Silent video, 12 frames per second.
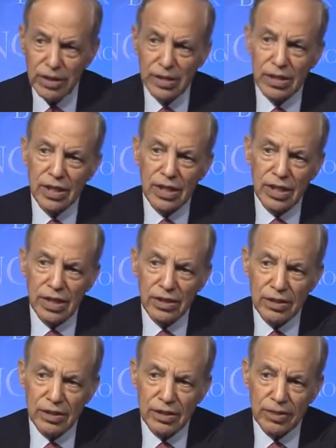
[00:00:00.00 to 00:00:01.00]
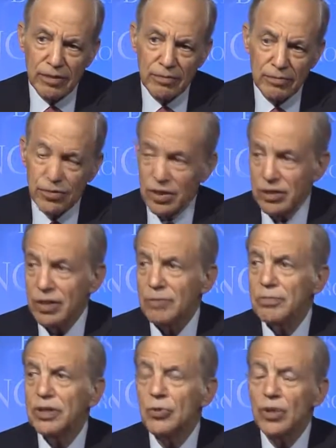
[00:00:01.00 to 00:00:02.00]
And so I think a
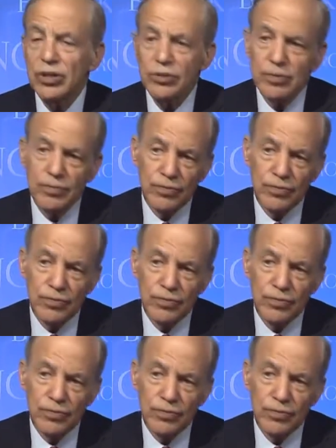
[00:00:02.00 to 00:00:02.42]
big question